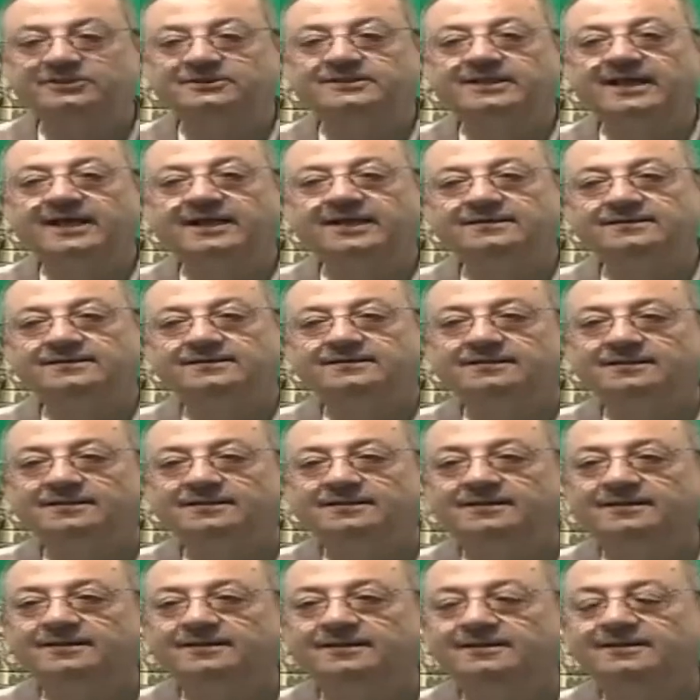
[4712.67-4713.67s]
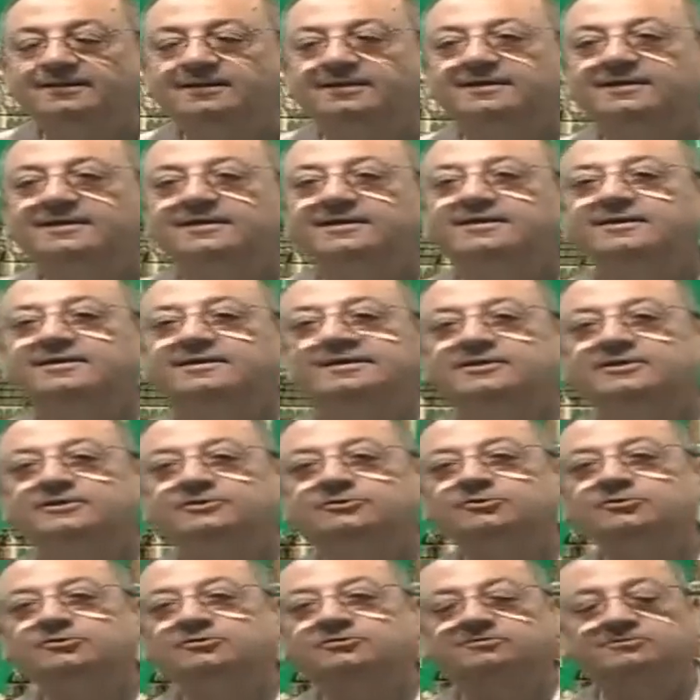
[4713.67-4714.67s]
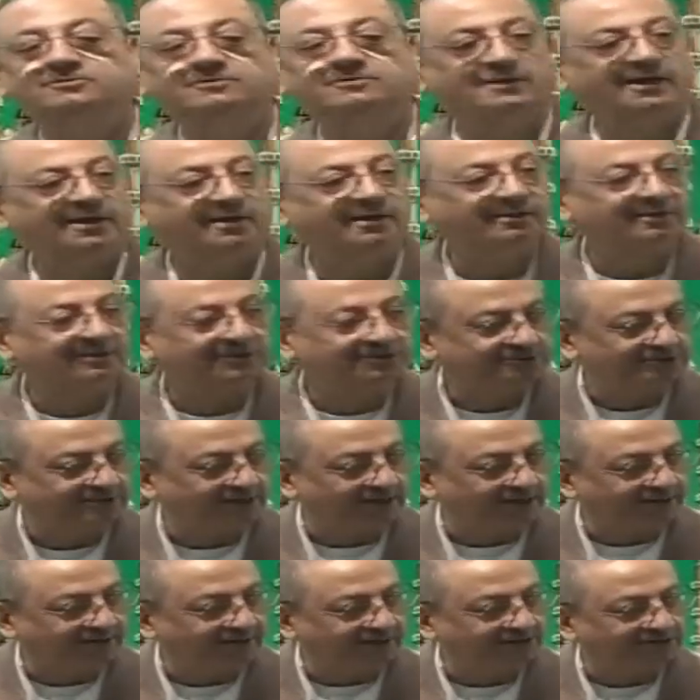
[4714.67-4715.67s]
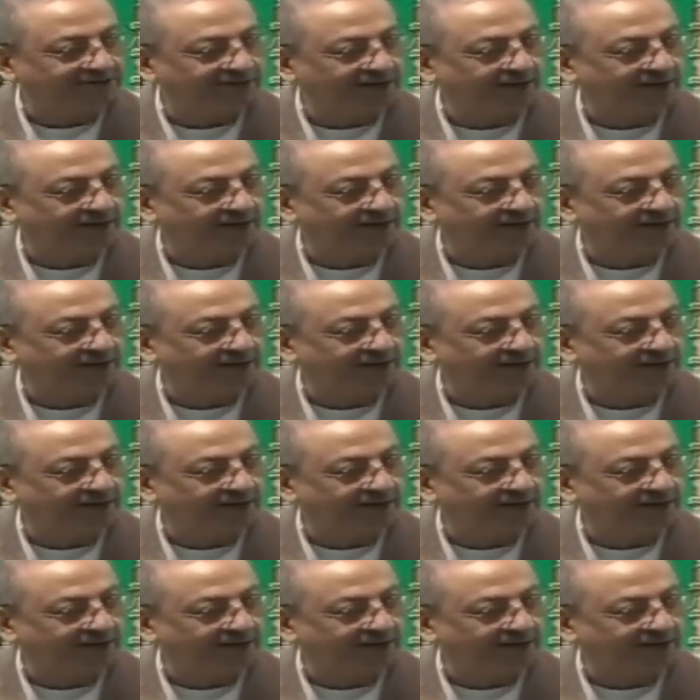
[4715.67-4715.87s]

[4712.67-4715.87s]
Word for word: it that you turn the sentence